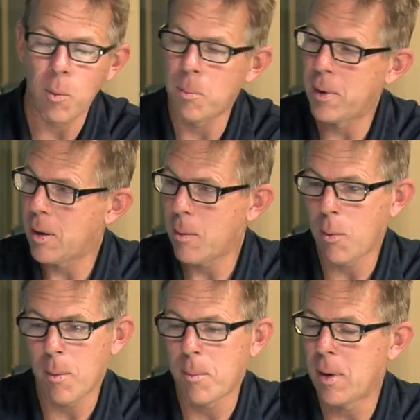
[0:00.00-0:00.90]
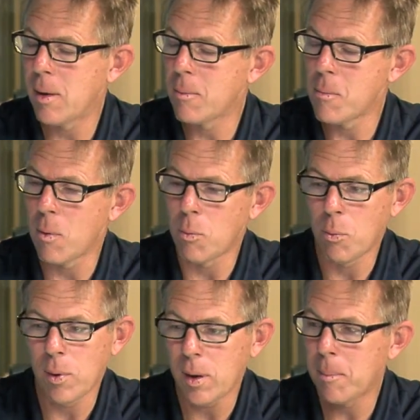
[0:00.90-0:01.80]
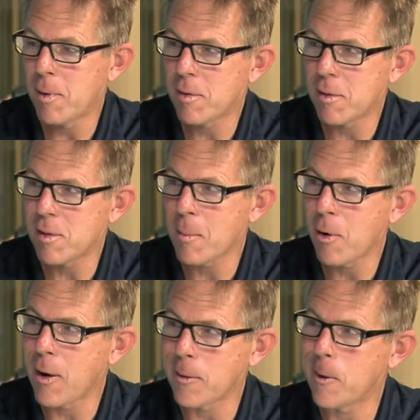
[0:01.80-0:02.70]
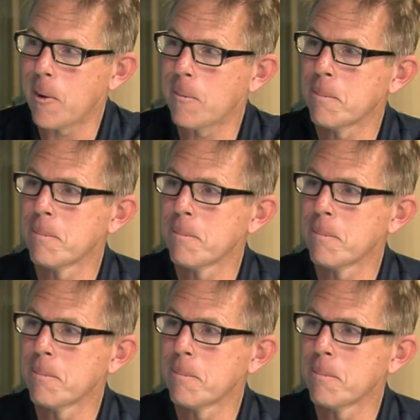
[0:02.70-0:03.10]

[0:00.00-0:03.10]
will be a really busy summer out there.